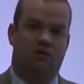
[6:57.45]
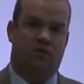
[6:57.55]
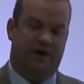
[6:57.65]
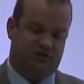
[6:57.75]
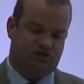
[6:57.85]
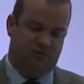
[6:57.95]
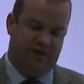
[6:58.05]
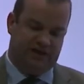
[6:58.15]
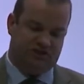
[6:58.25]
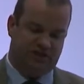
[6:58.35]
Whilst it
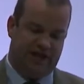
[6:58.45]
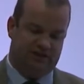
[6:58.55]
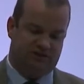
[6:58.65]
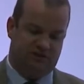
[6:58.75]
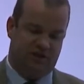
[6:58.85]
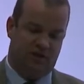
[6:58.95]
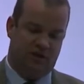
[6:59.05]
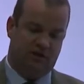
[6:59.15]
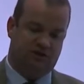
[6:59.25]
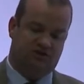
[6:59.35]
makes sense
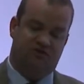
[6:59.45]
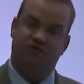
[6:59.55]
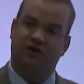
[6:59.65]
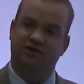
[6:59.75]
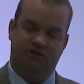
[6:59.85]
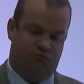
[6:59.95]
to fund